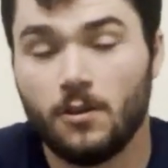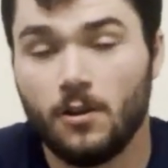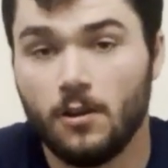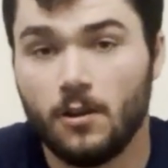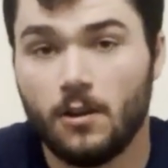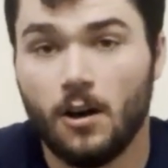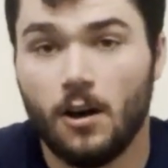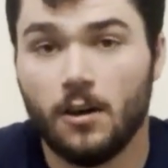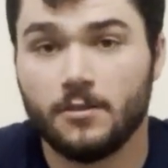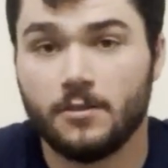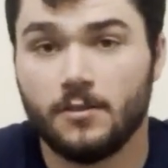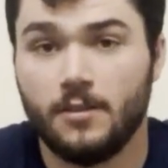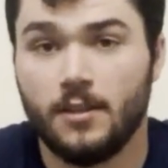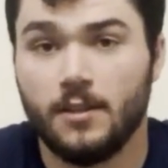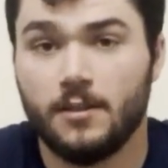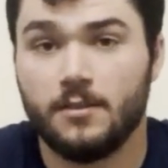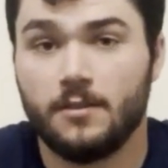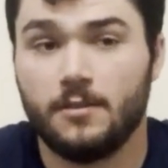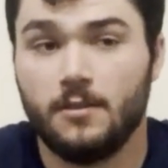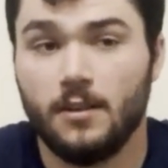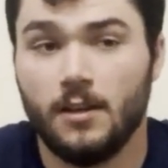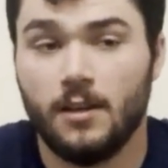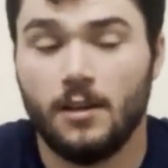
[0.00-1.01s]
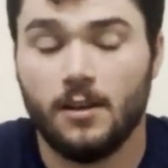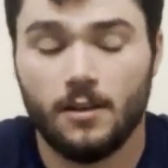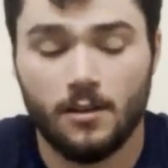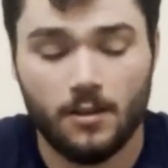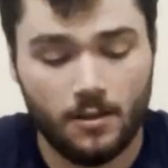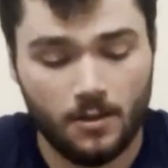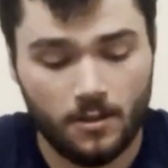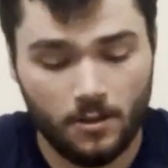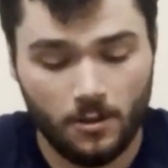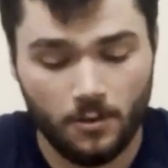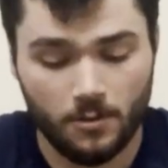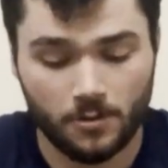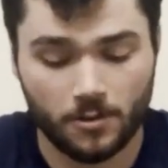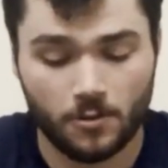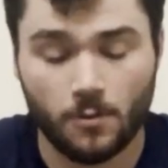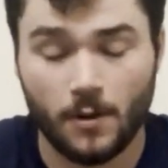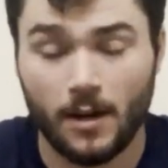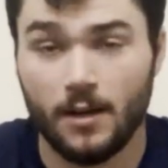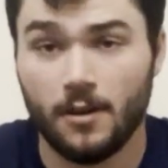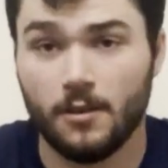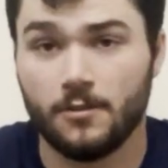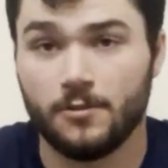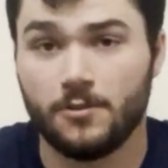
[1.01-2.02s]
Causing this to use
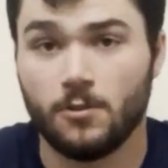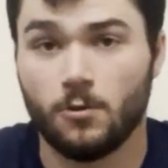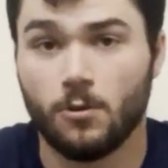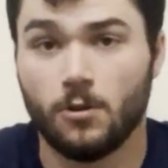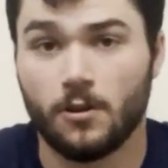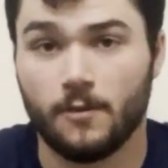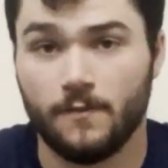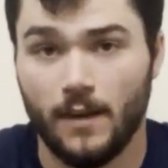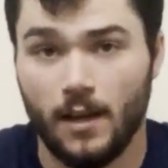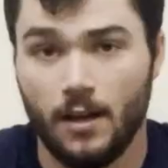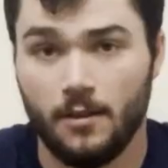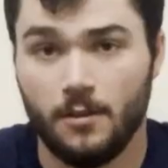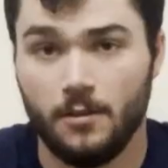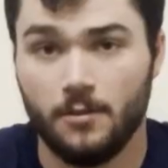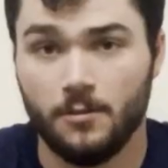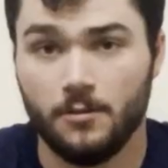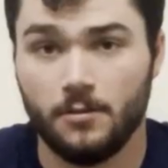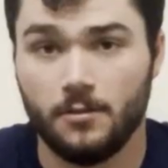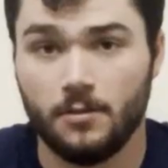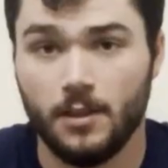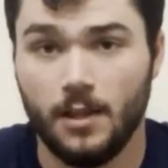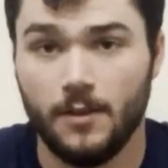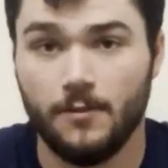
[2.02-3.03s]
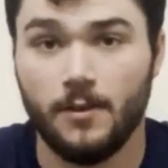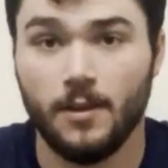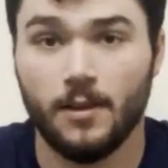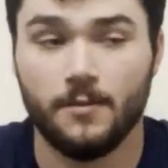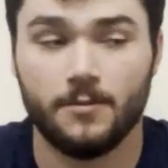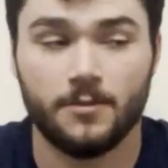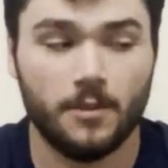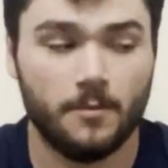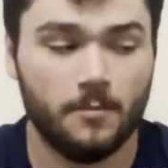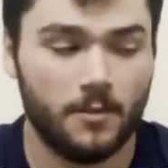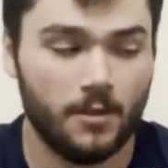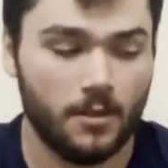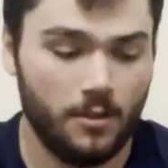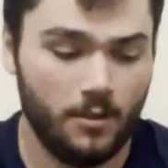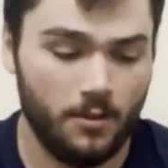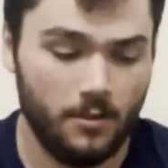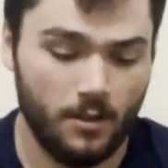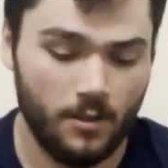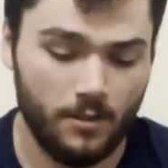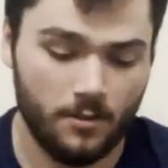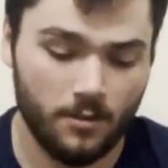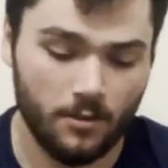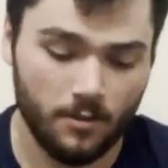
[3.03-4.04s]
greater torque values if you have something you
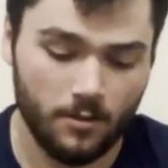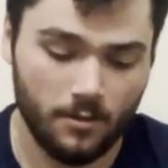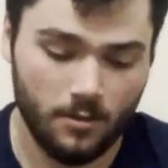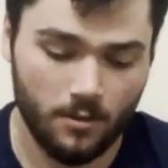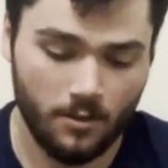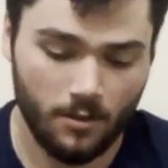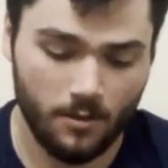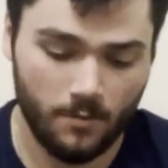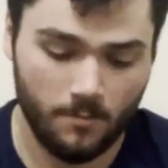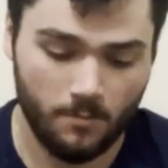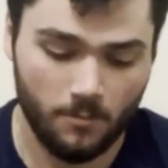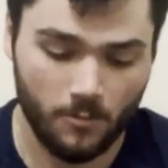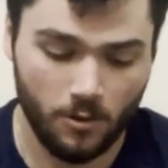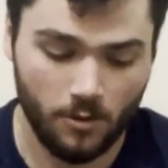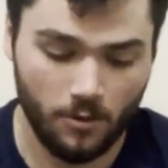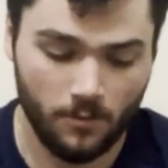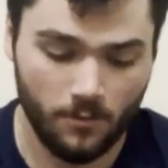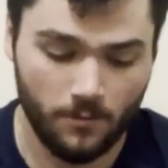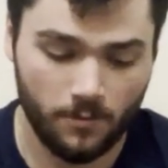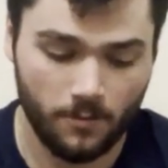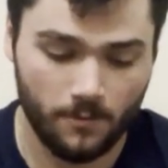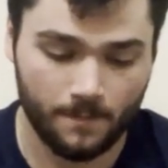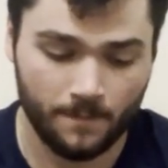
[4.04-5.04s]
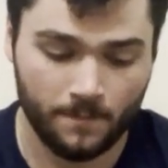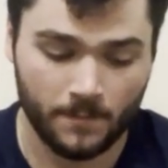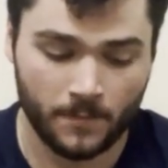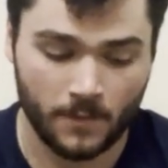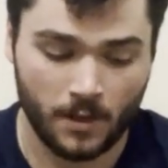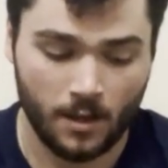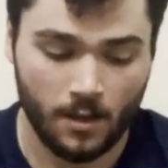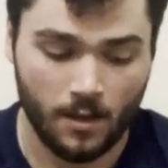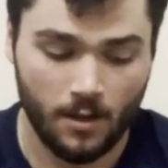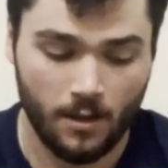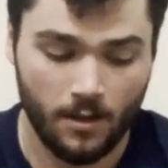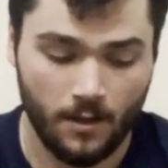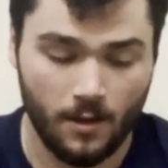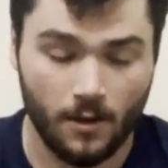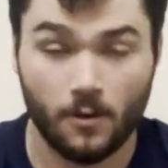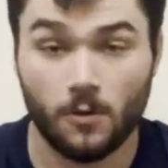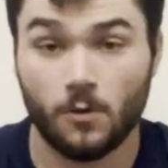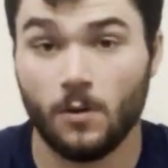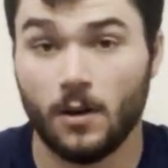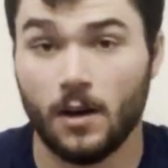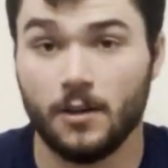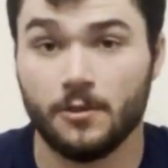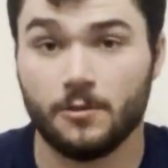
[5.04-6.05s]
need to move that
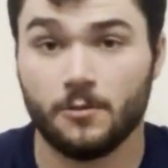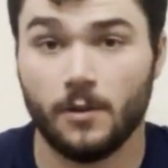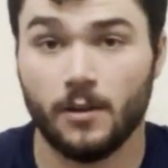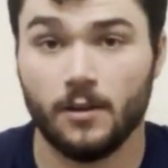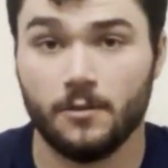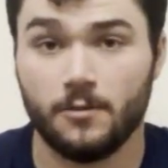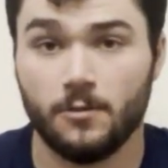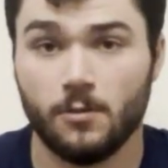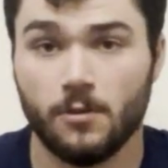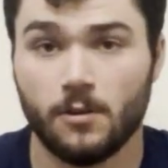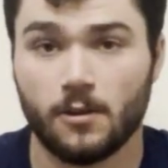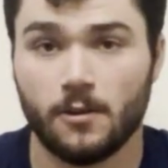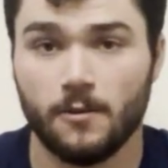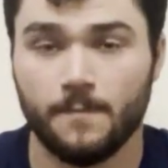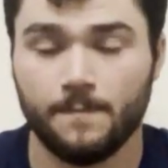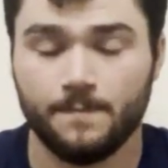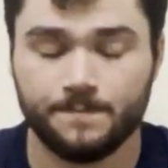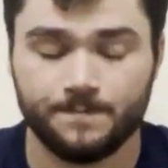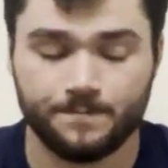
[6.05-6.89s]
requires greater torque.